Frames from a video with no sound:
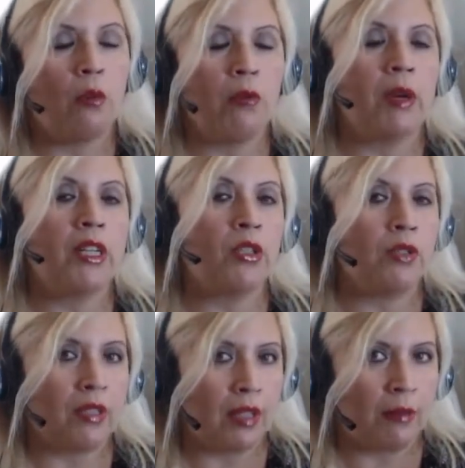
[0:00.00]
we want to
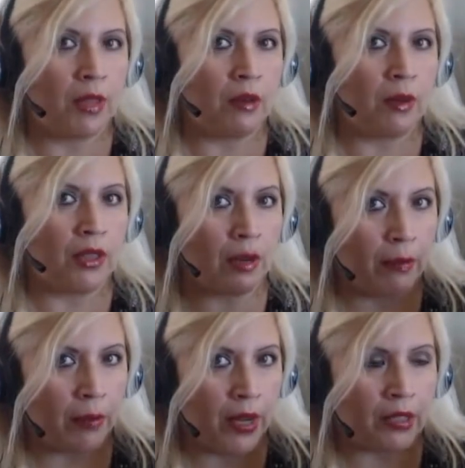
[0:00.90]
do the same thing with
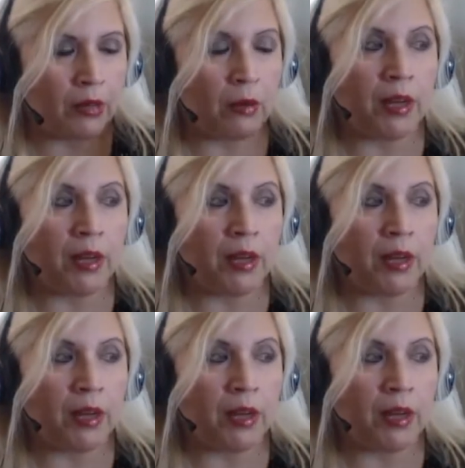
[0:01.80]
our brains.